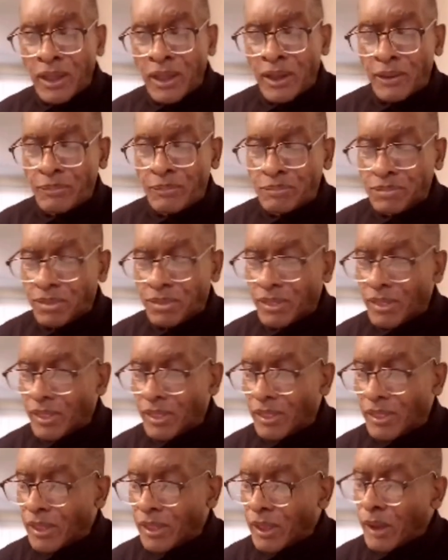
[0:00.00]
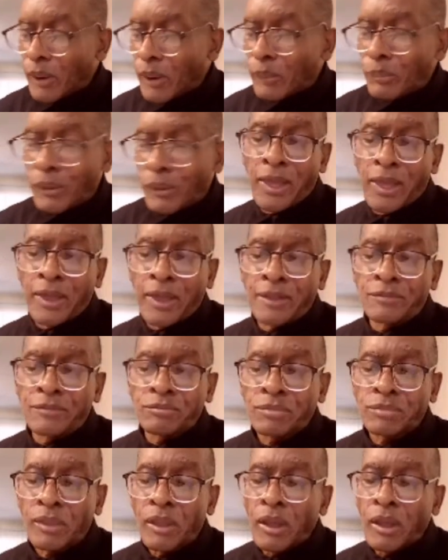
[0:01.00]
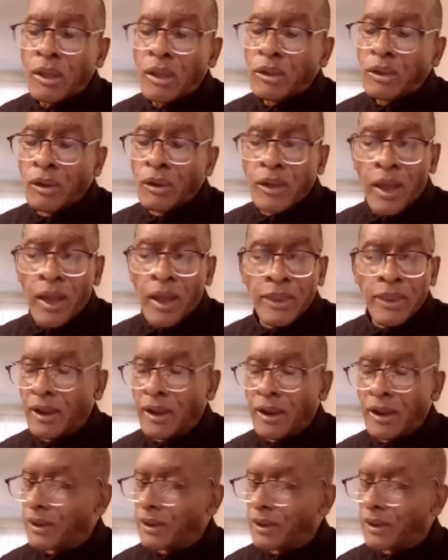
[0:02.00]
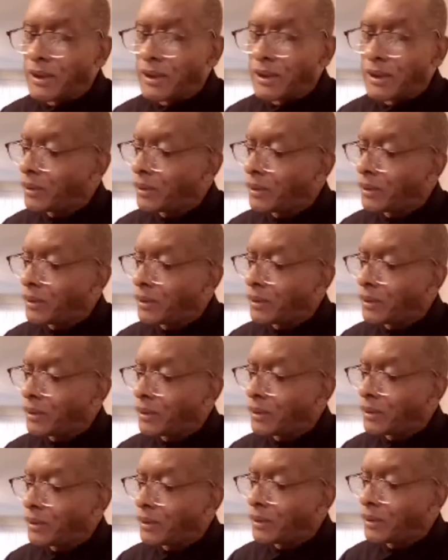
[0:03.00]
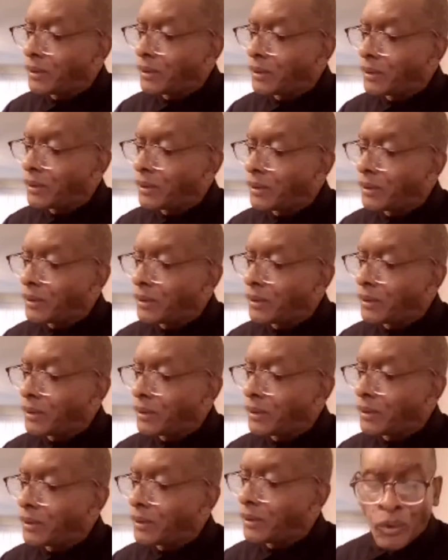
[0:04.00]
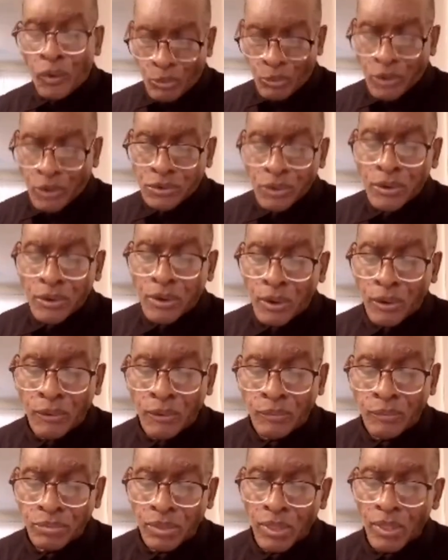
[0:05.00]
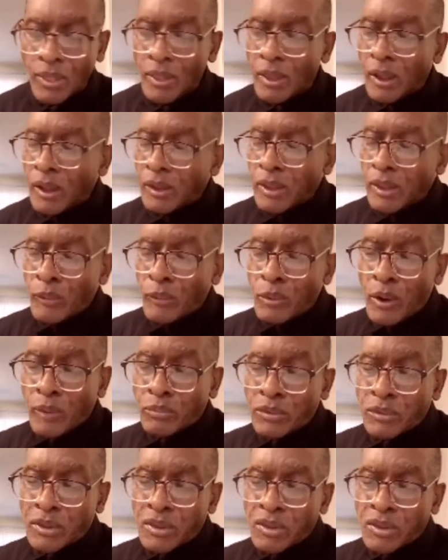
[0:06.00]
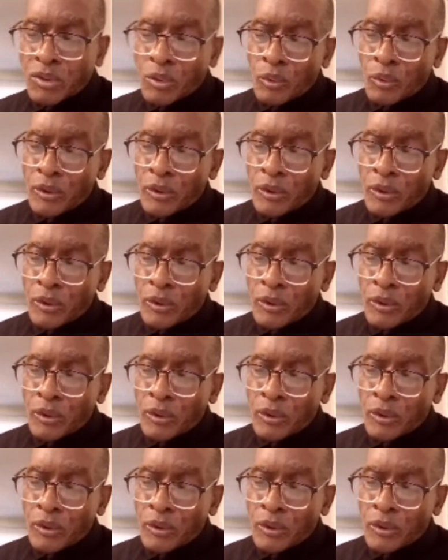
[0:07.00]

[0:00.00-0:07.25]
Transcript: But I told her that you gave the young lady $20. That I don't and you did what God wants you to do.